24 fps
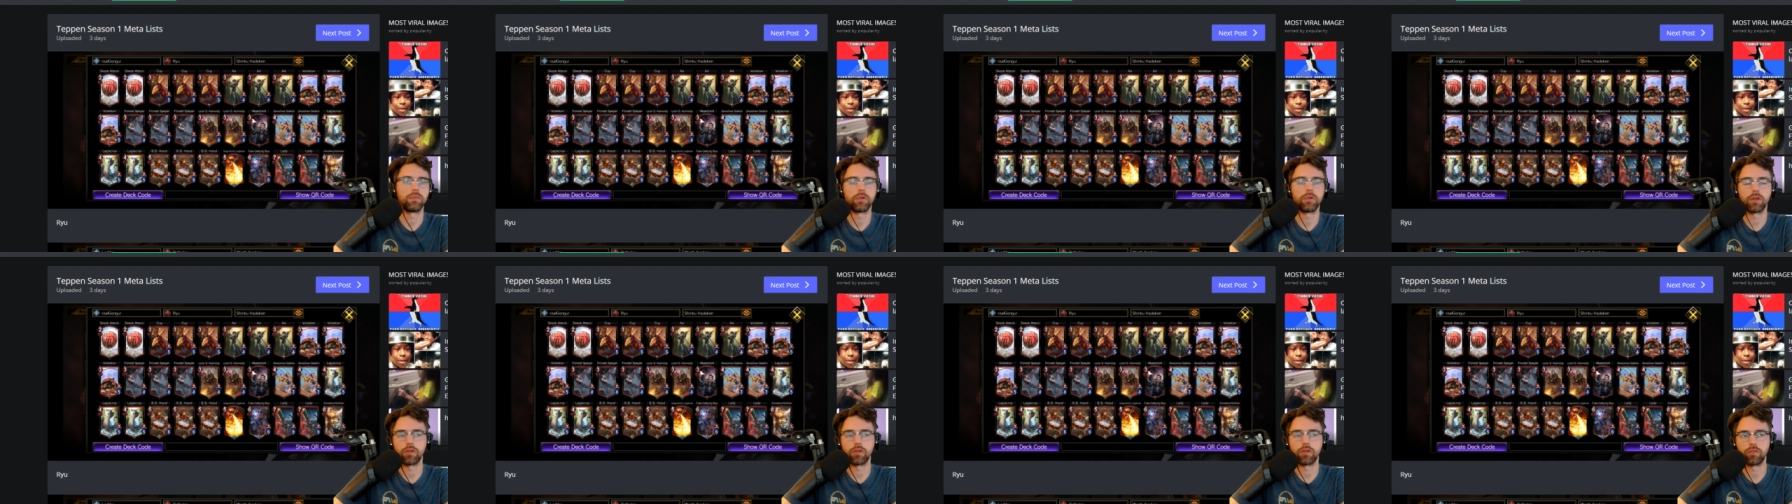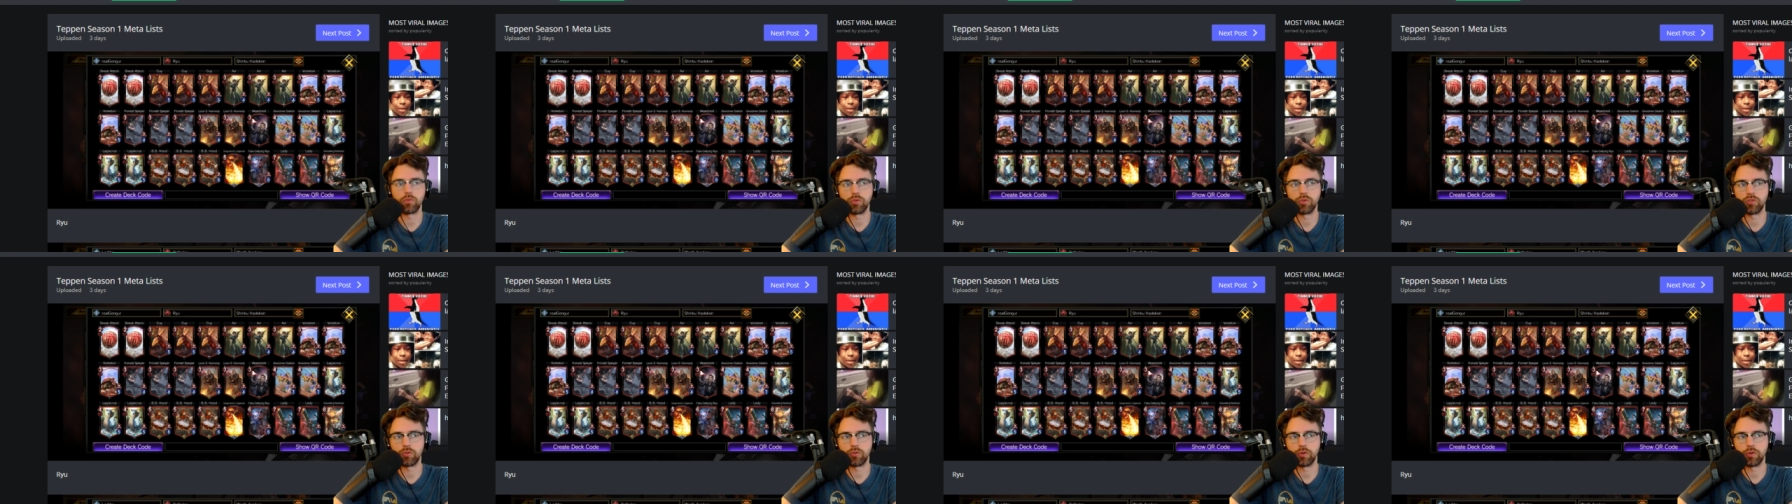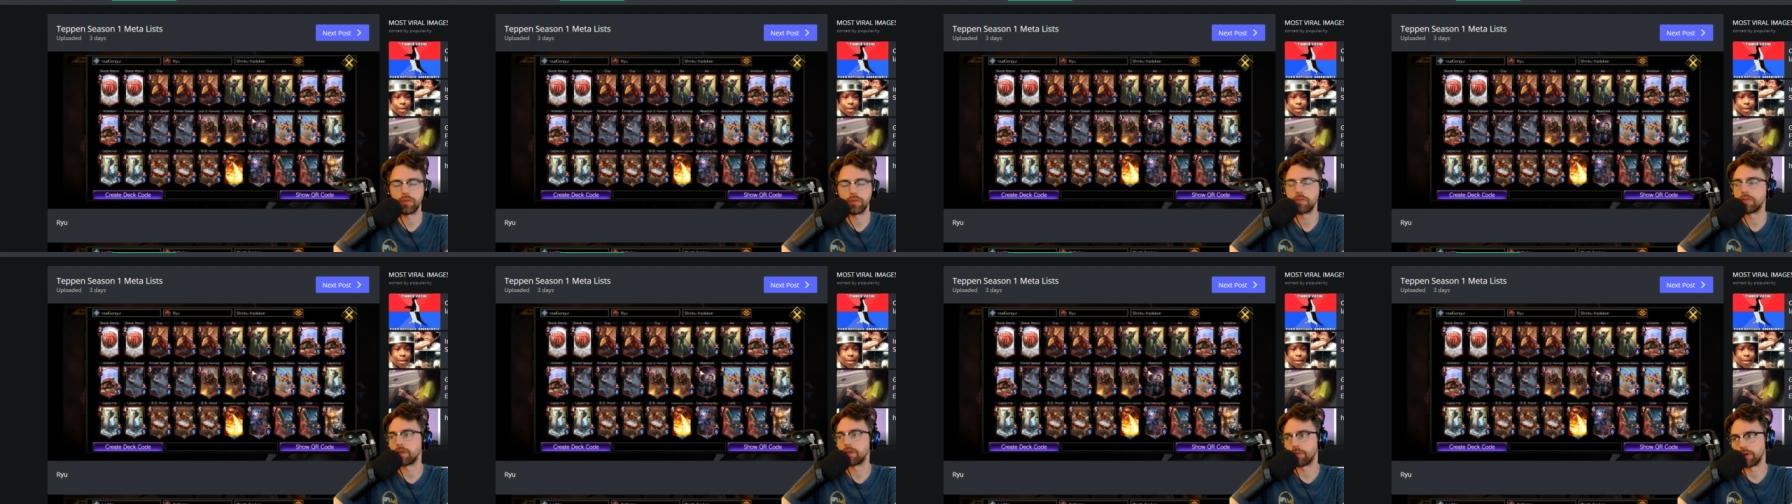switch to
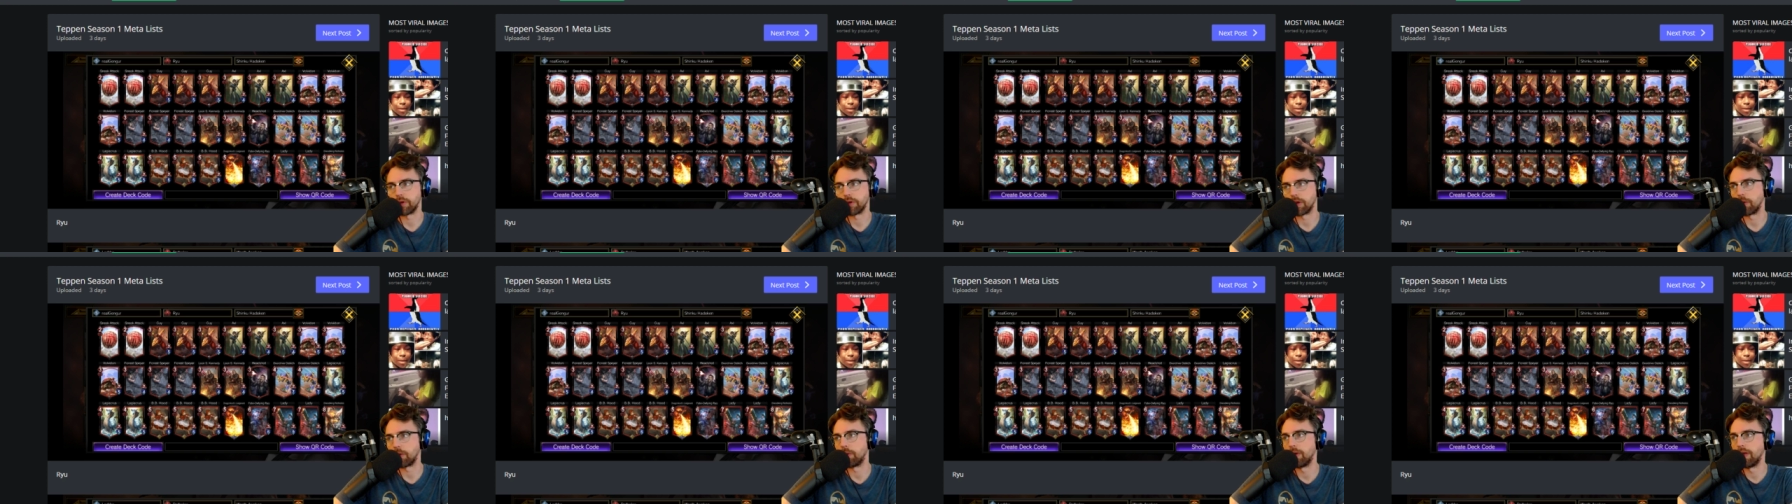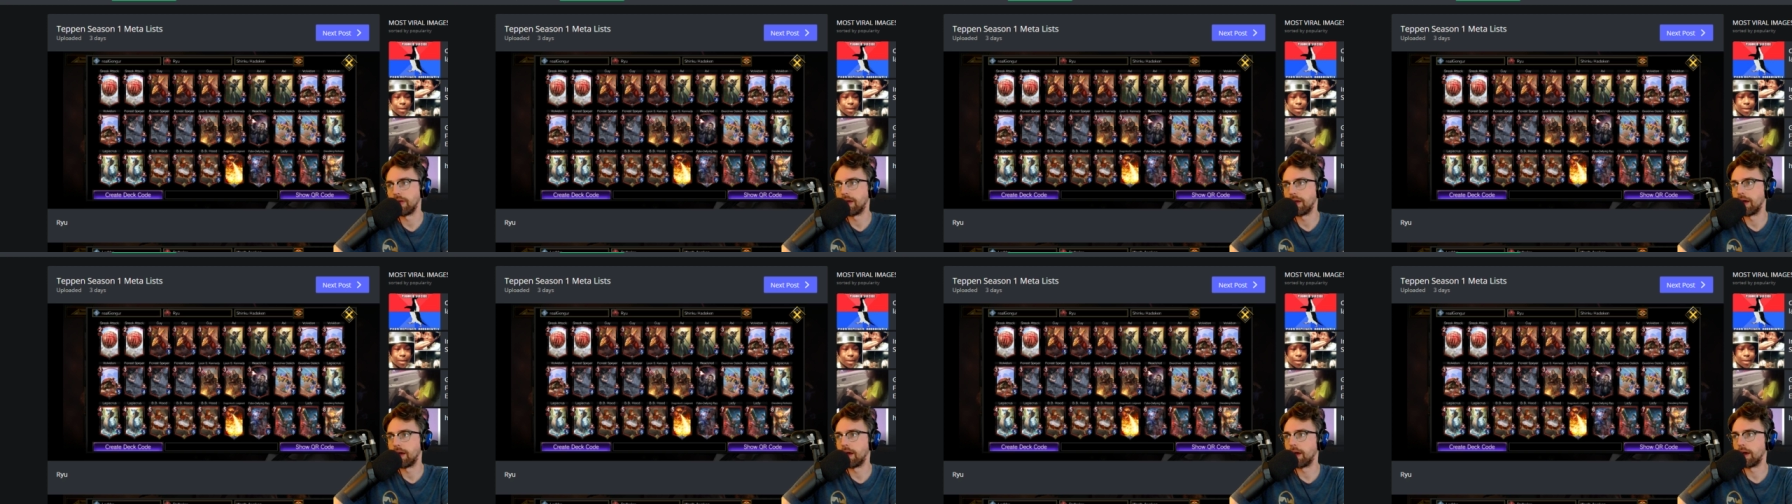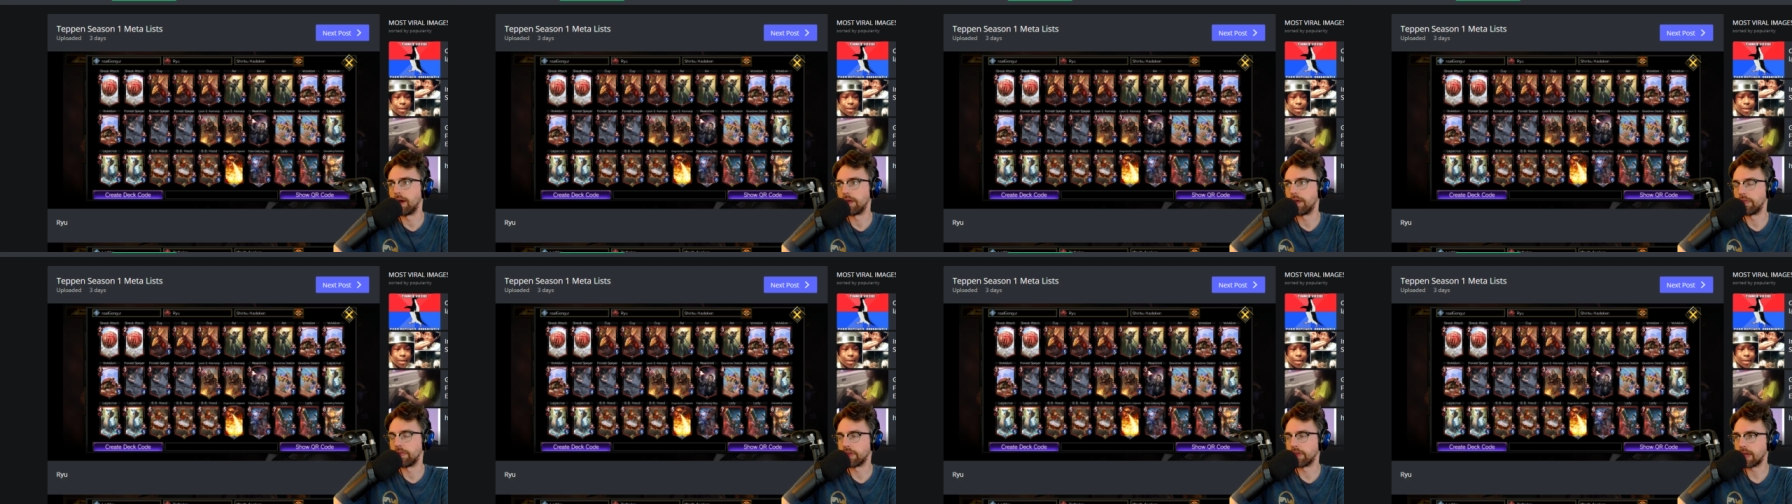different. There we go.
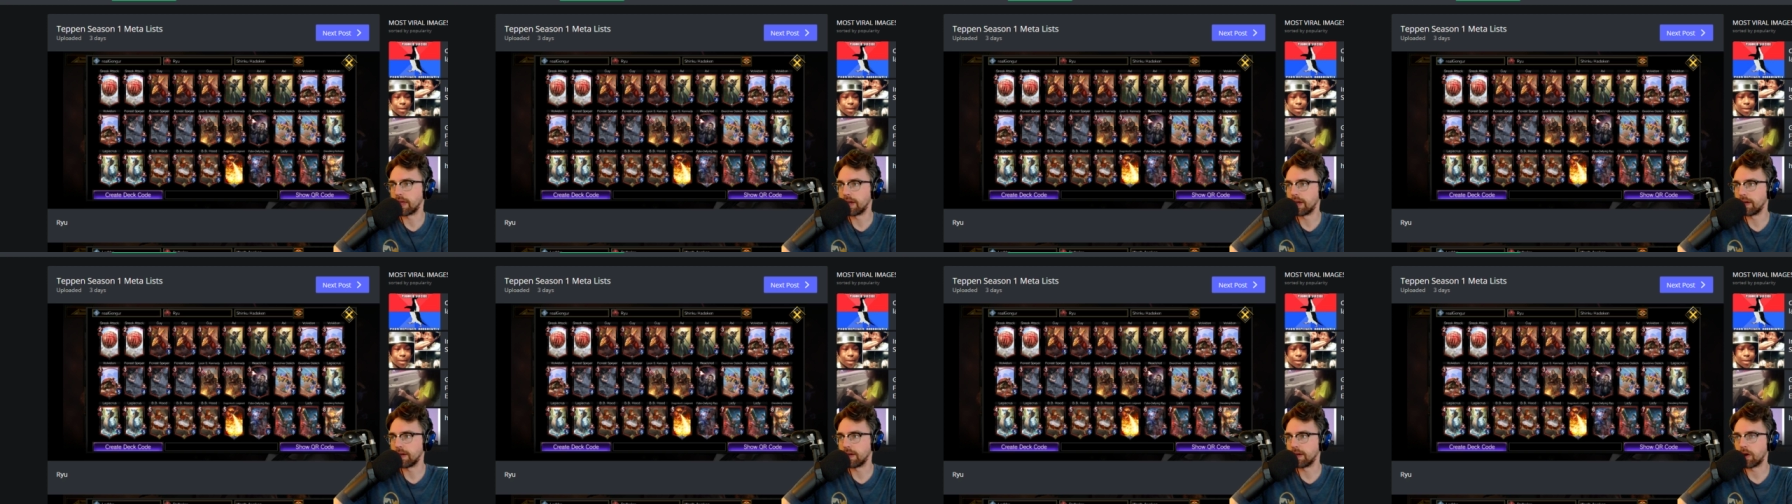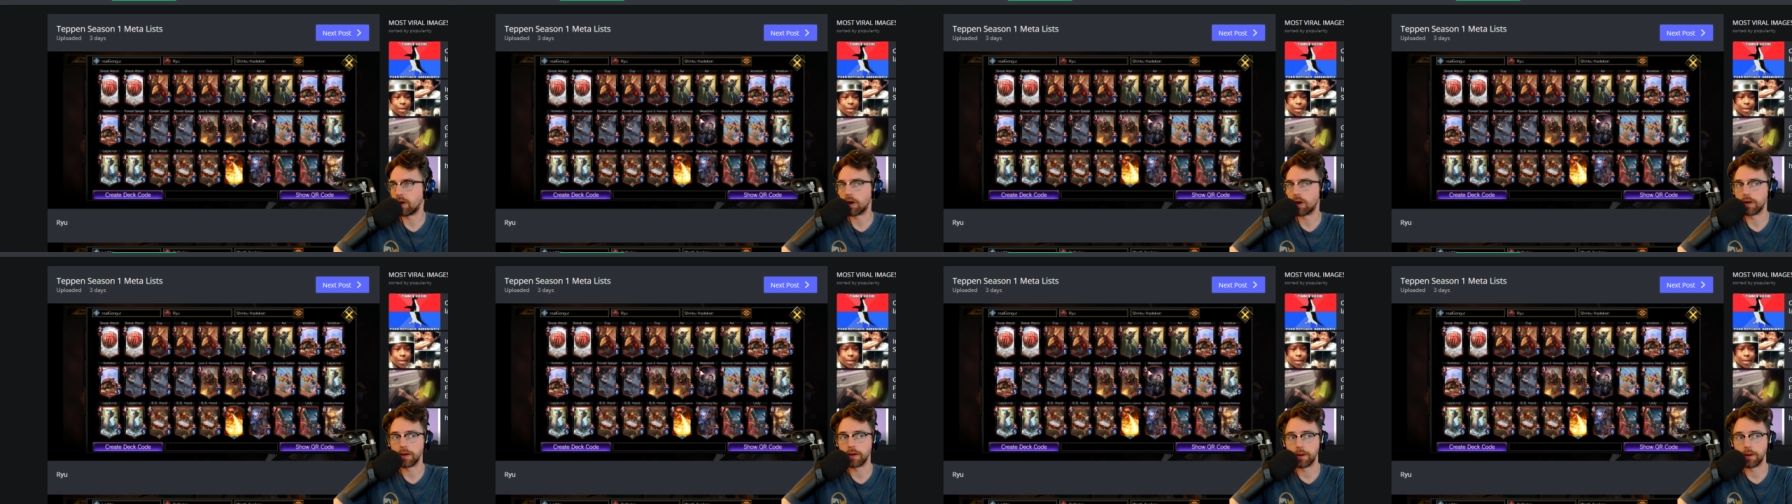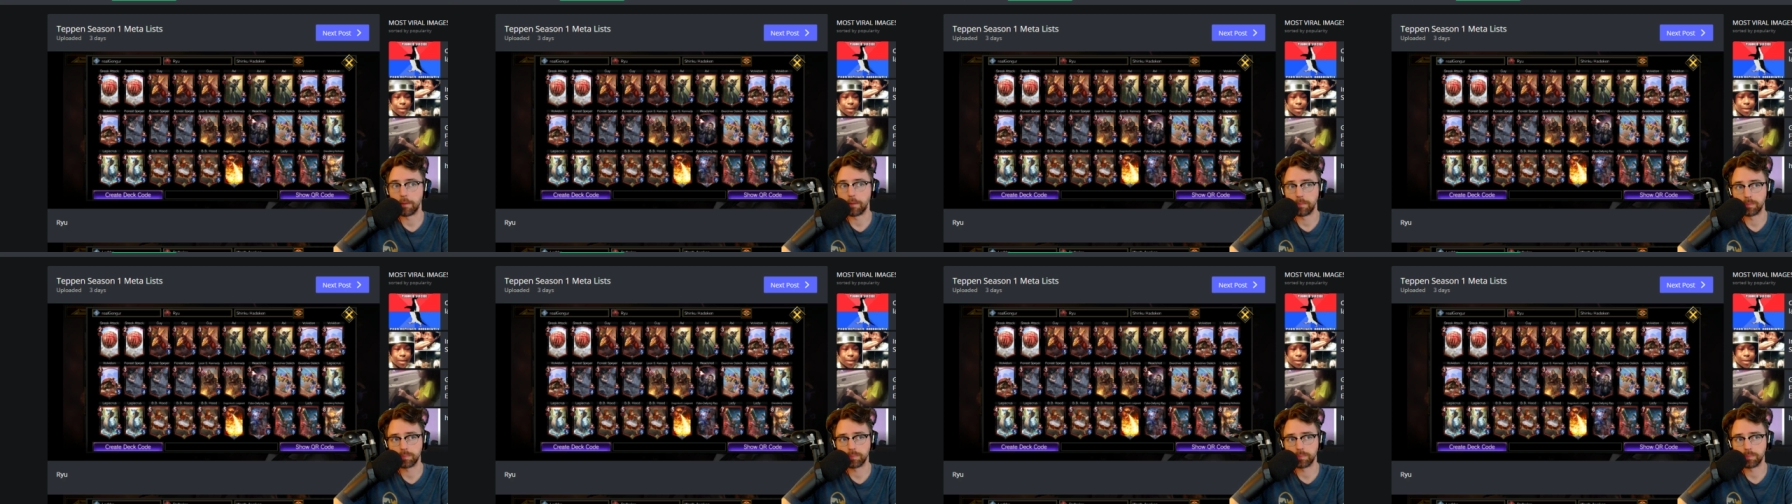The Kennedy card here.